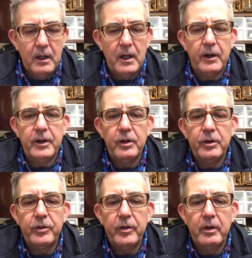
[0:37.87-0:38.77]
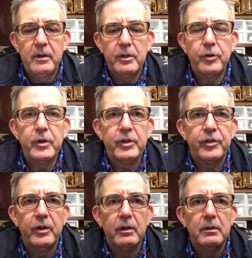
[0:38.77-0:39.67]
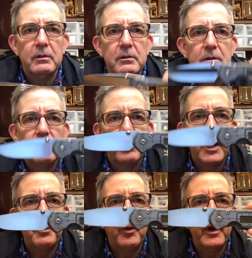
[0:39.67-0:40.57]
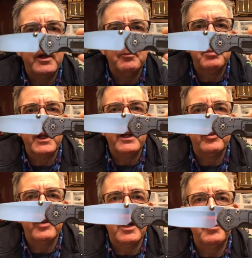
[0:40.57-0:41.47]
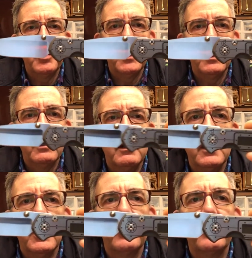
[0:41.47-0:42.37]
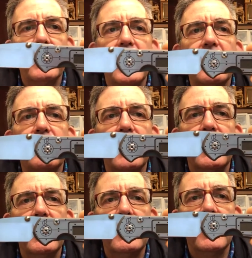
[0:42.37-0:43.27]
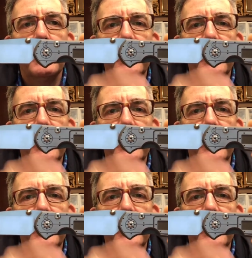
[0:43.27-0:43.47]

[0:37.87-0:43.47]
Now here's the traditional drop point blade shape, and yes, that is a thumb